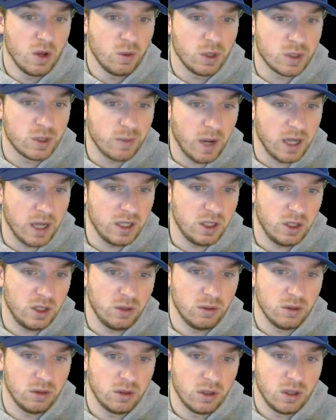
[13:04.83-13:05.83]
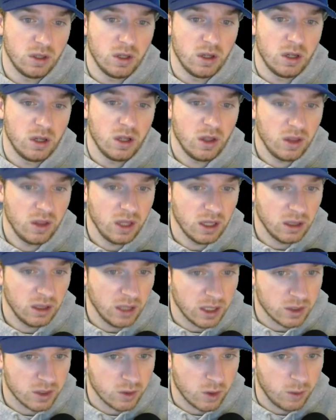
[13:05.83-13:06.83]
Which, mind you, the
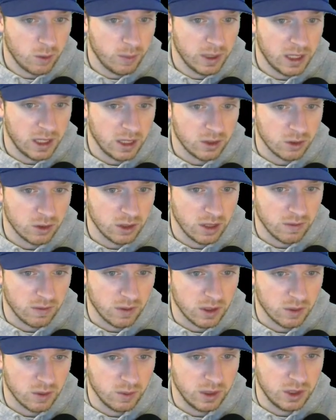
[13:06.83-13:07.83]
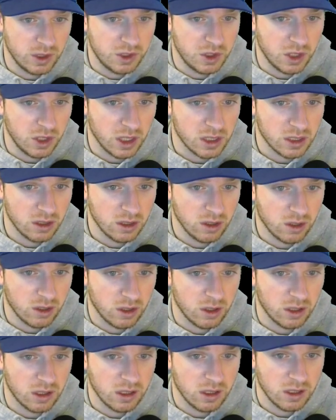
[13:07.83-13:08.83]
electrical potential difference we just
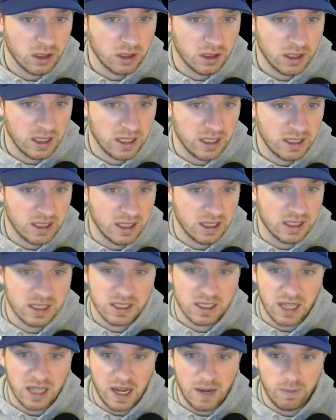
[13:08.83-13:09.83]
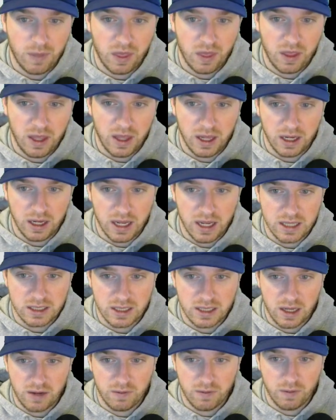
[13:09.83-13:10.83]
learned is the same thing as
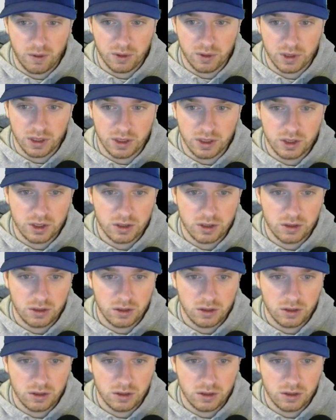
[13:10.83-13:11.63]
saying voltage.